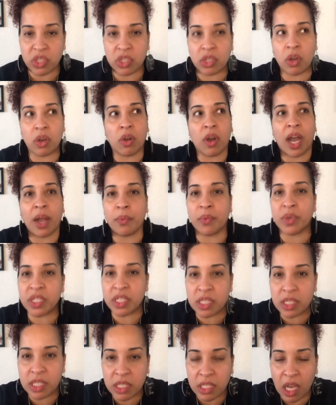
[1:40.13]
So I
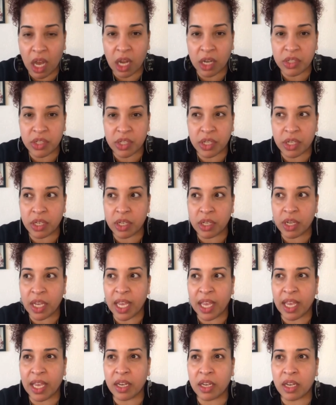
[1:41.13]
went to the doctor
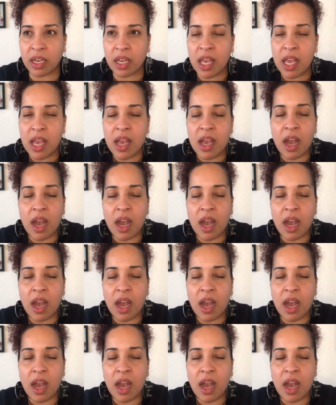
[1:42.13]
and